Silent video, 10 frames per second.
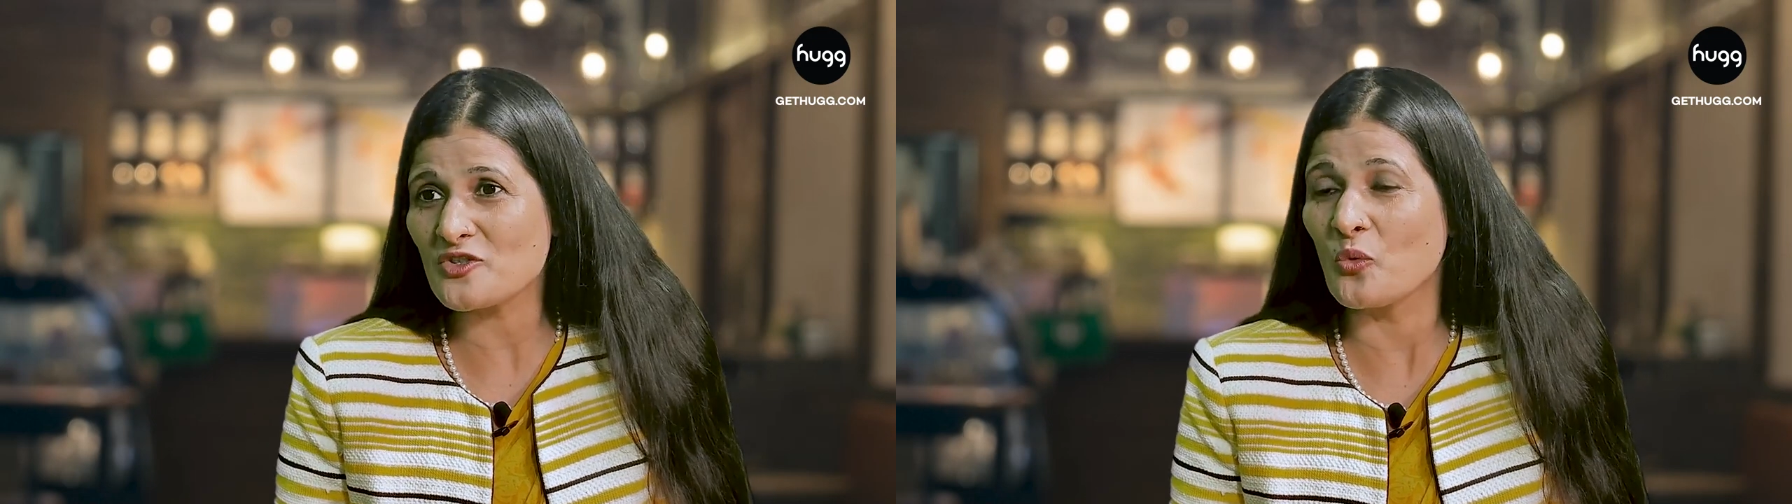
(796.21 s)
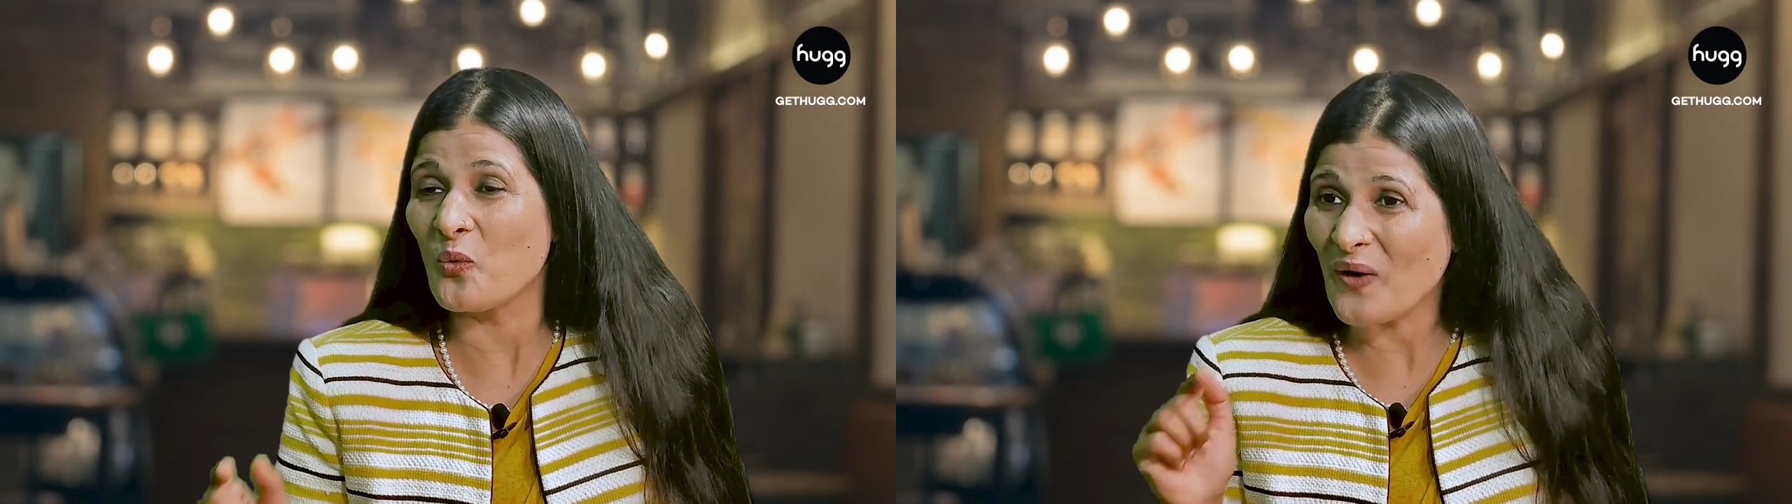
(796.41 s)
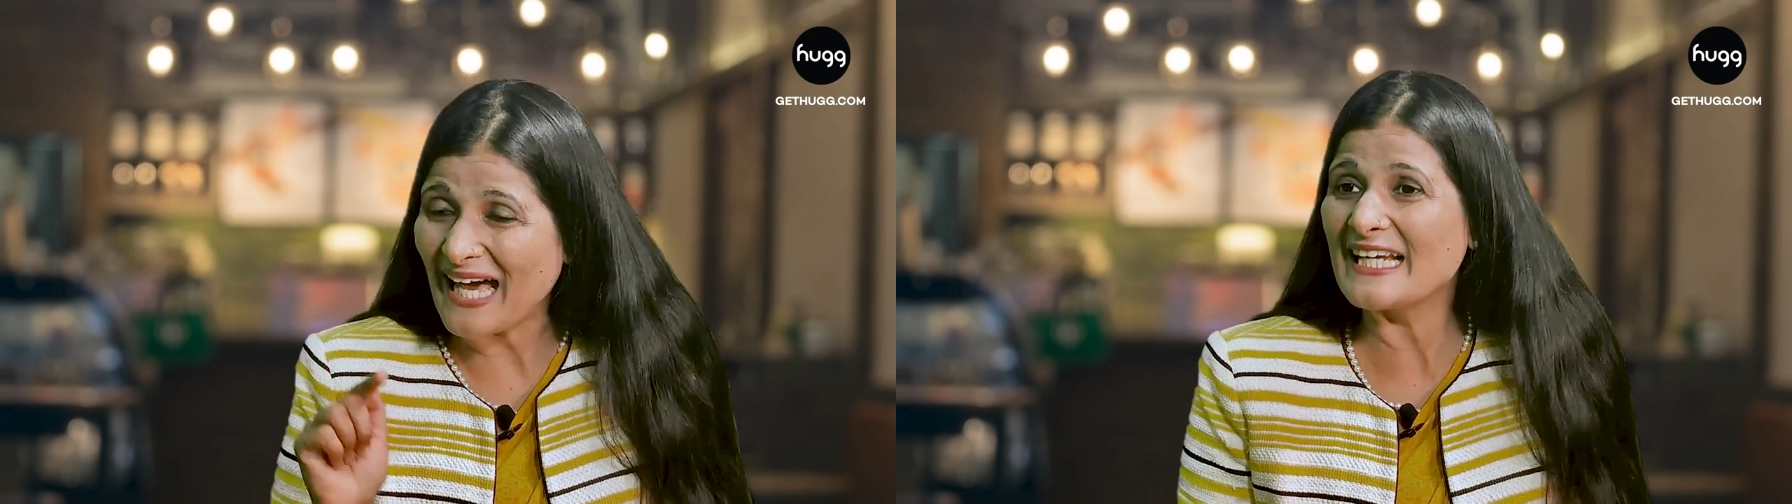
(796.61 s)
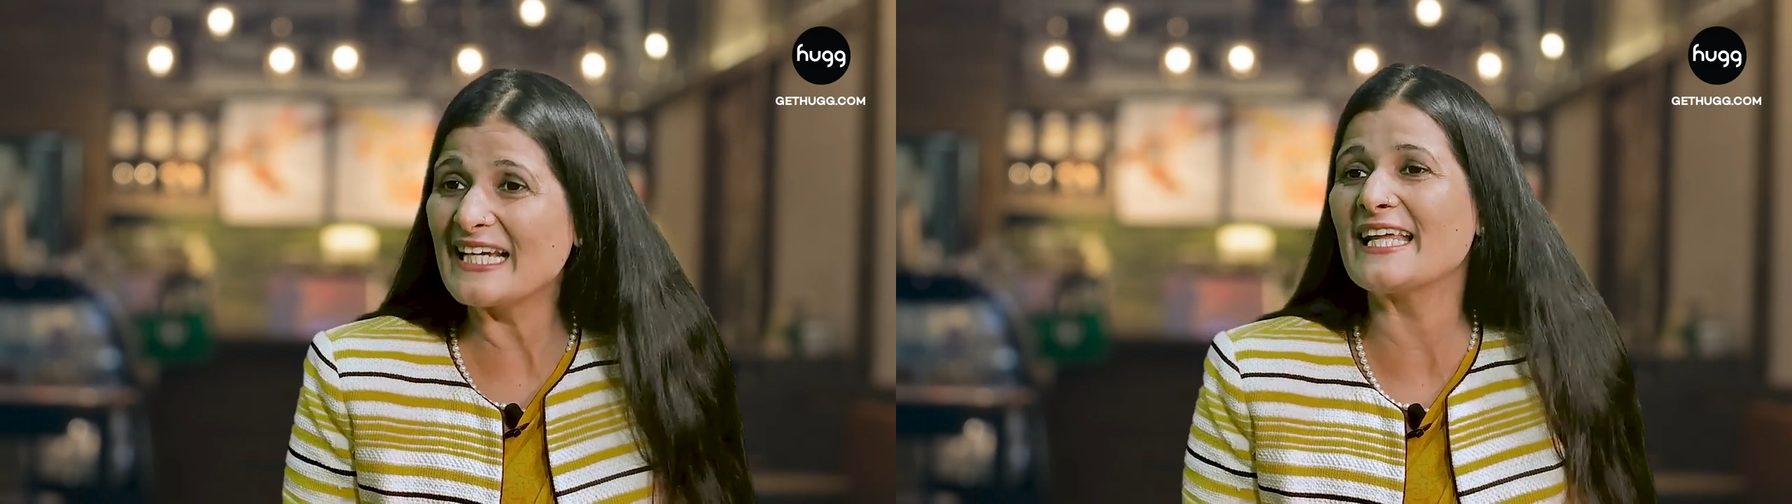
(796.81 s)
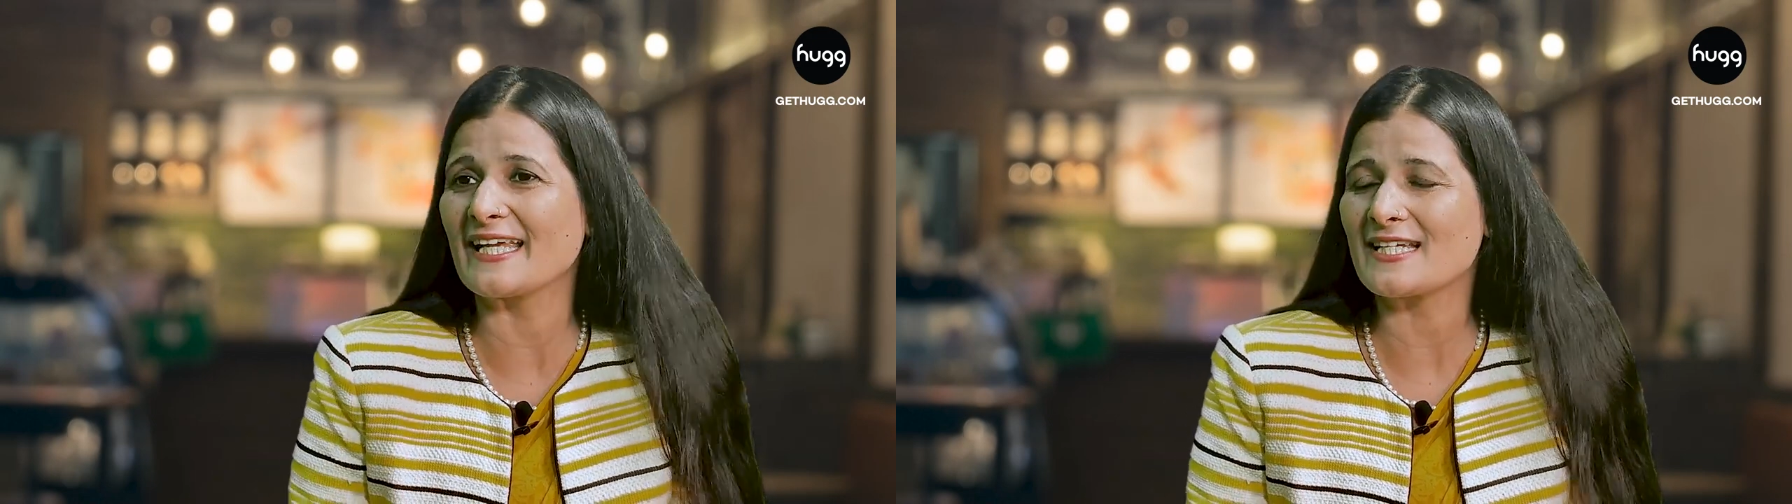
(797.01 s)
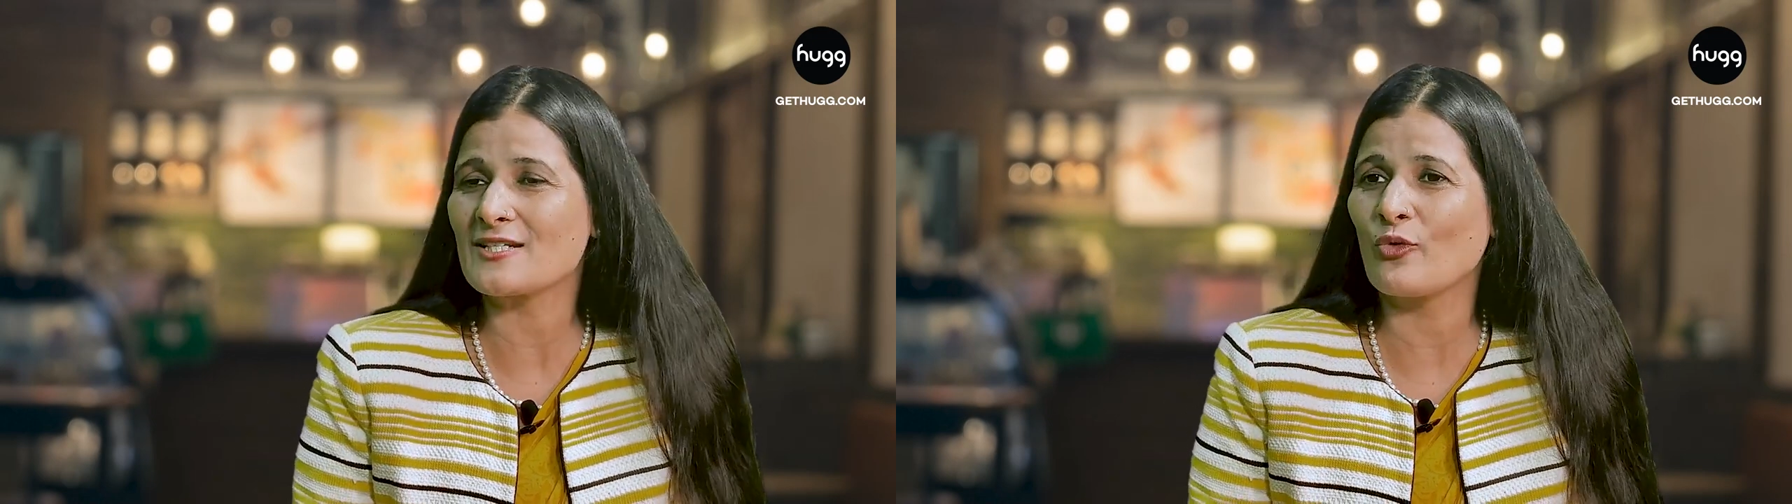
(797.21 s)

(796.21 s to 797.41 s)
to validate